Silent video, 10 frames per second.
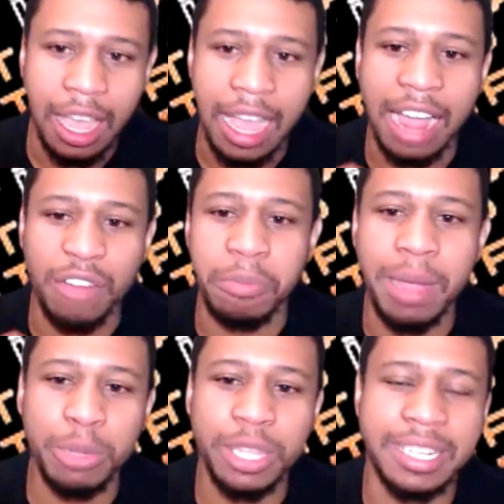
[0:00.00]
I
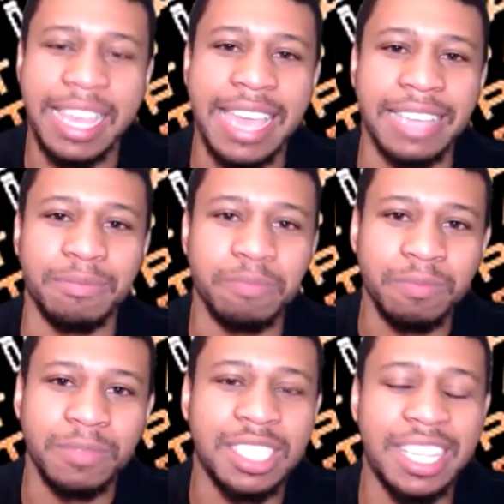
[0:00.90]
remember the day
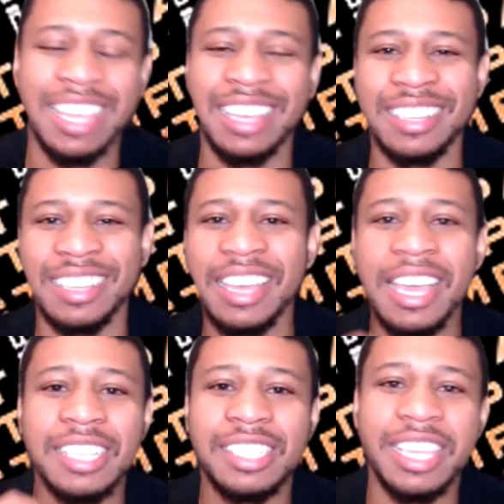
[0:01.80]

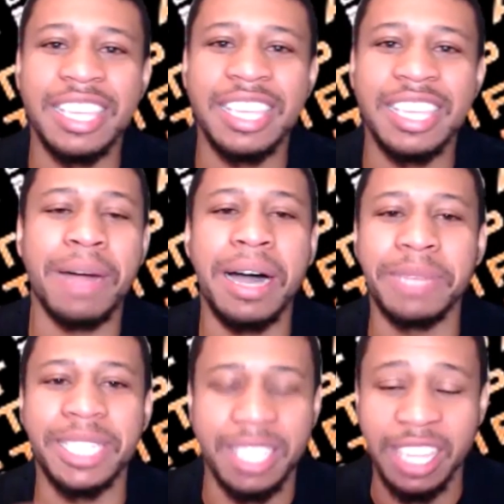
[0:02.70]
seeing my mom
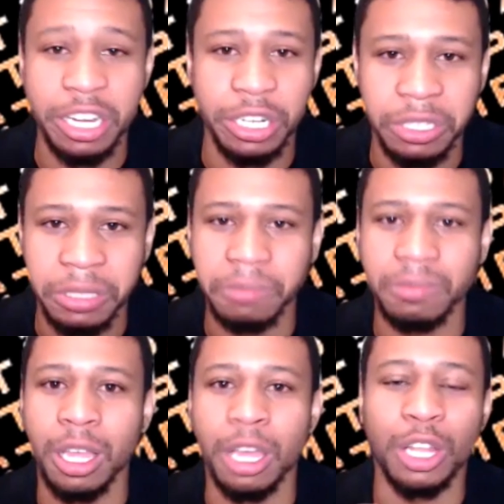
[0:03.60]
in tears,
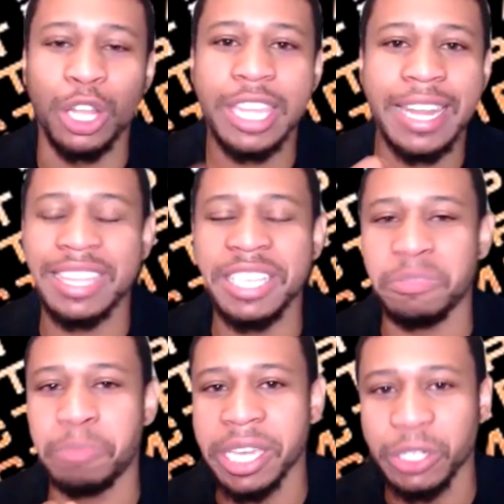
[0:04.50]
looking at these
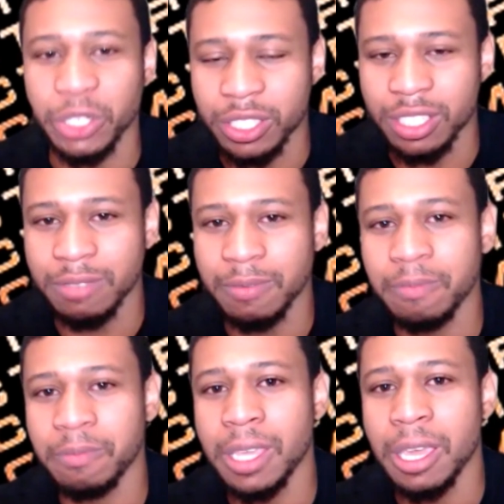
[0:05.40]
bills
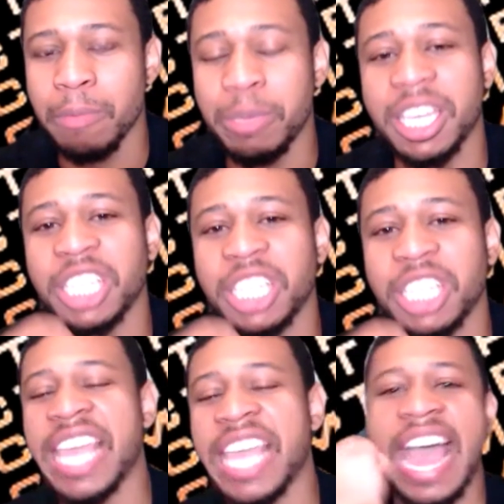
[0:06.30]
because she
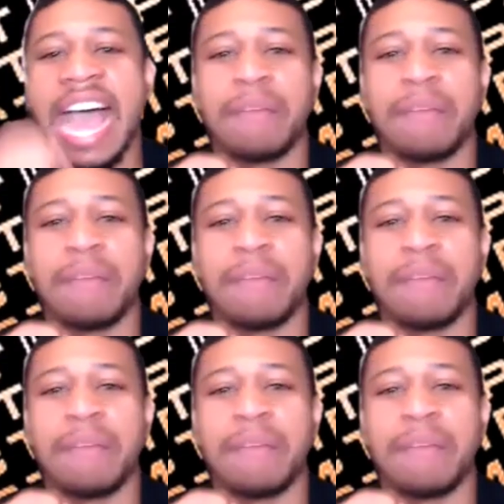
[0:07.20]
had